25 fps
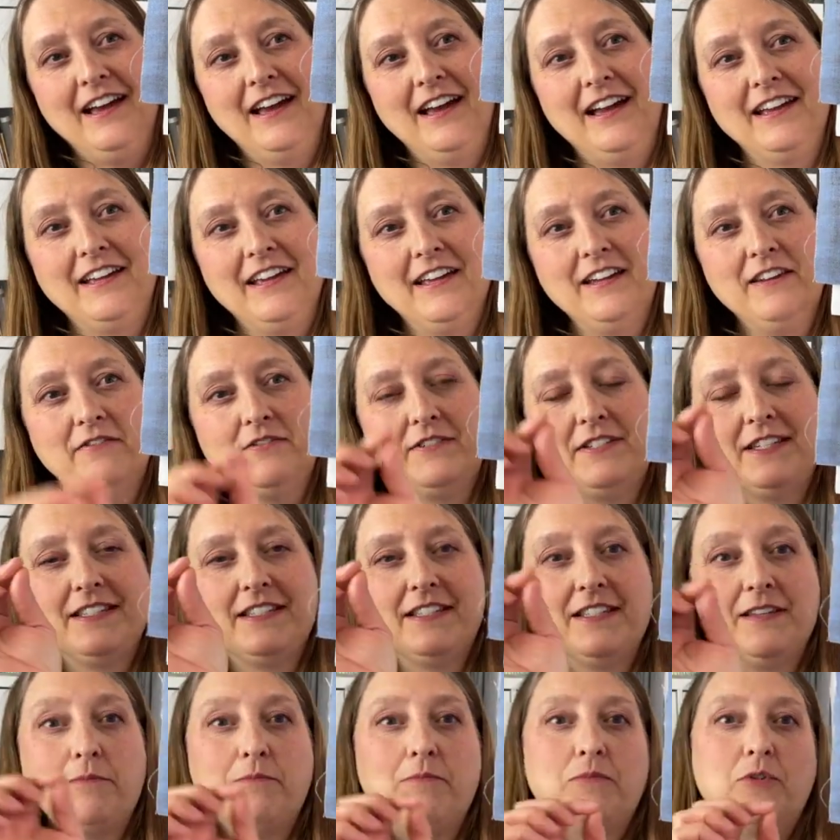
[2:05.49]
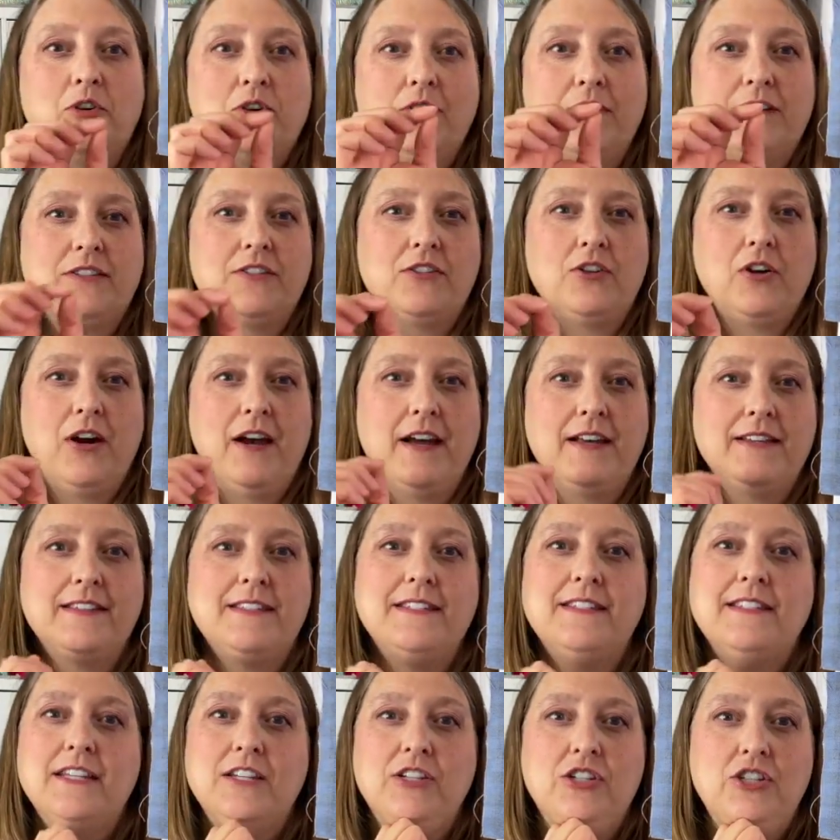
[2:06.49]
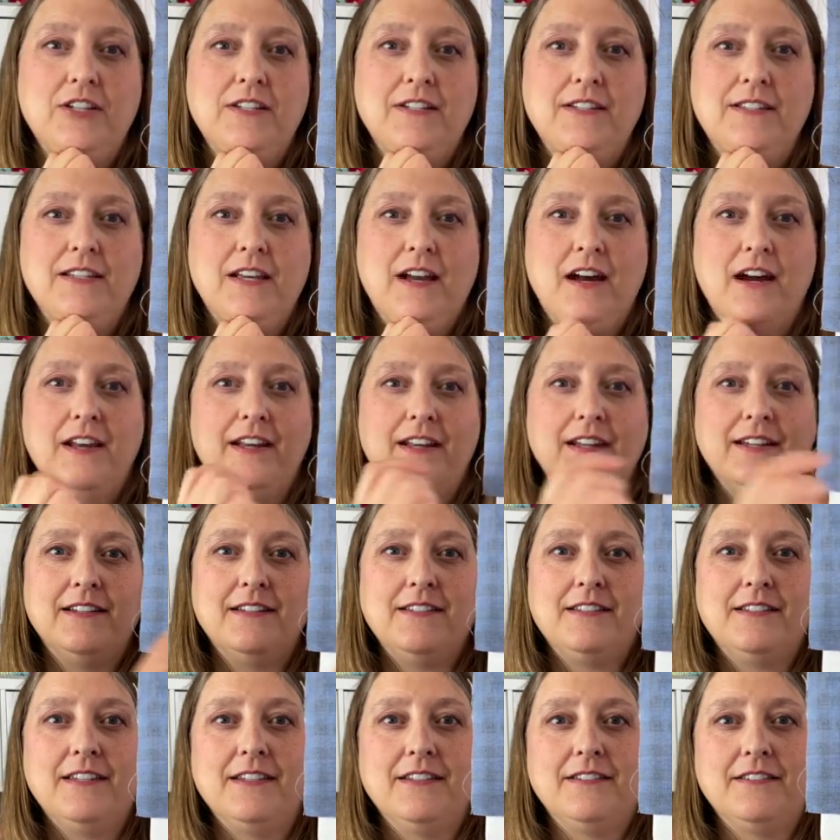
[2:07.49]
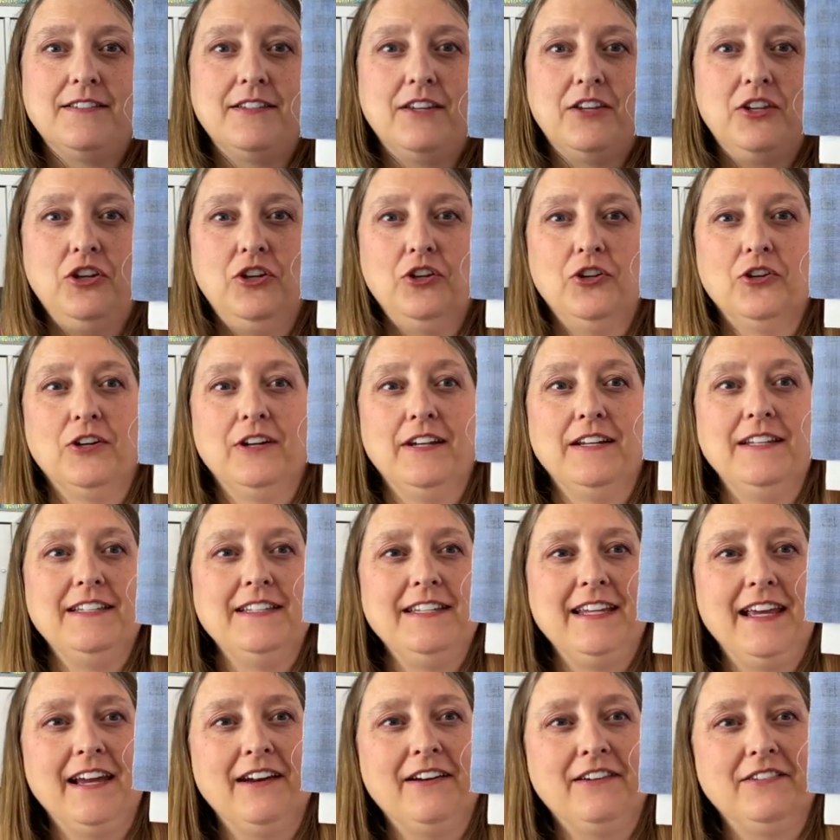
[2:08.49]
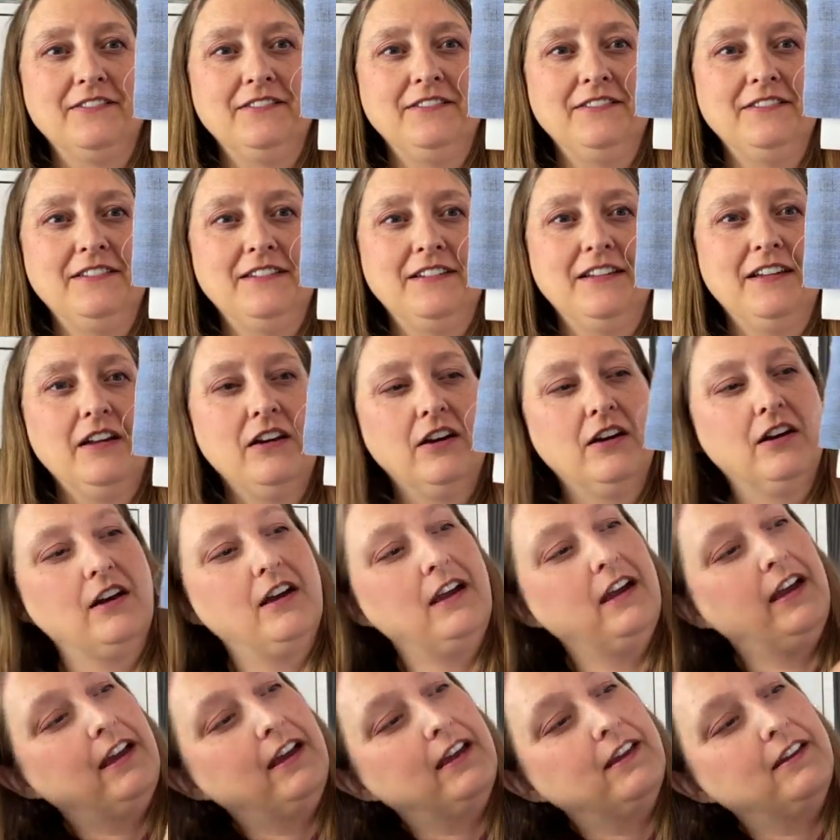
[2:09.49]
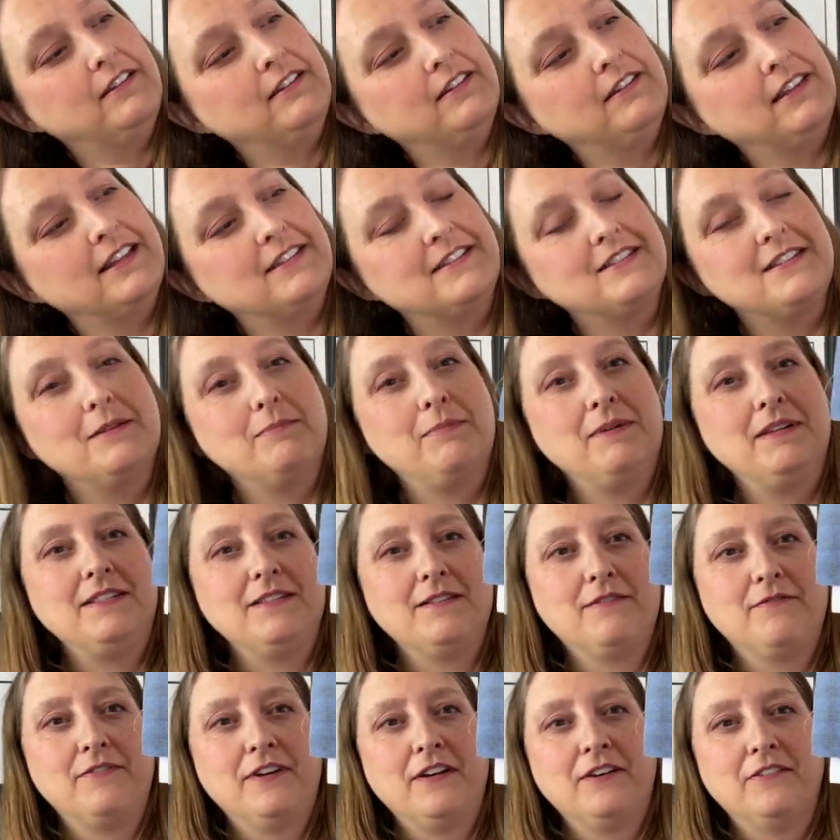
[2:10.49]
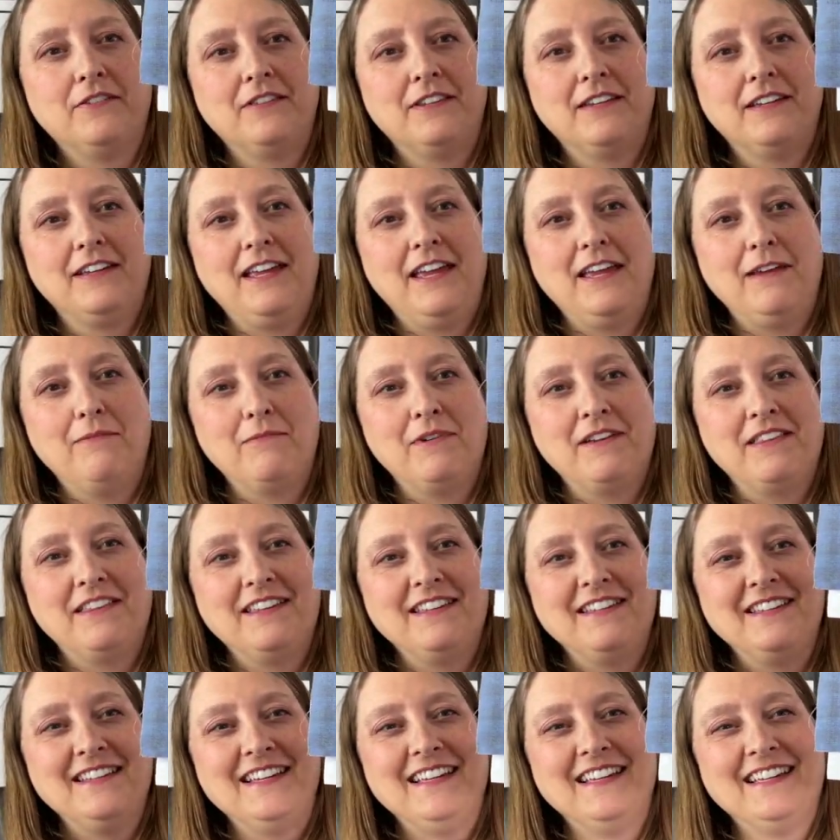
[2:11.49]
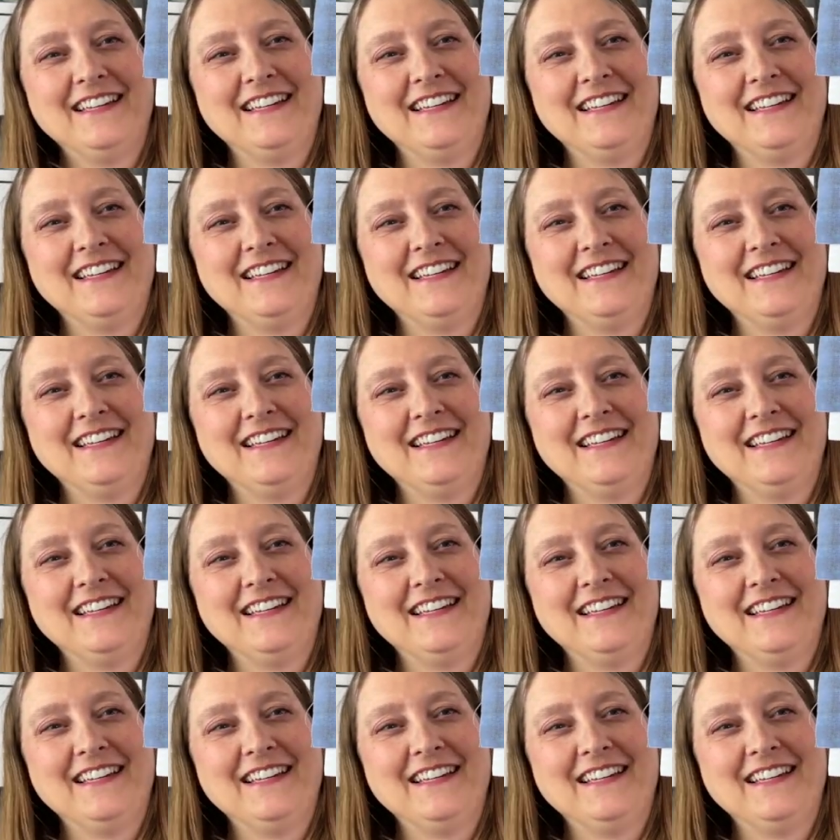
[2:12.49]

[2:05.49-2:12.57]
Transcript: I kind of did some crisscross stitches on it to secure it down, and that's the piece of felt that came with it.